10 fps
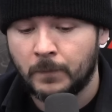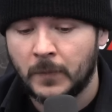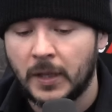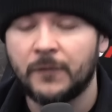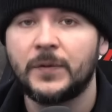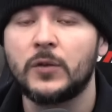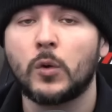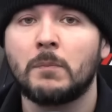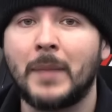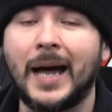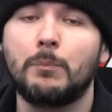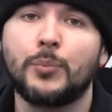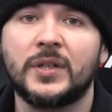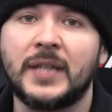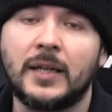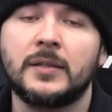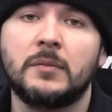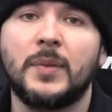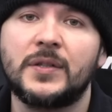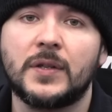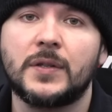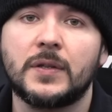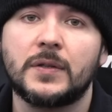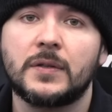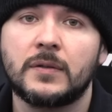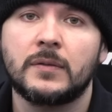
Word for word: if these were mob protected businesses?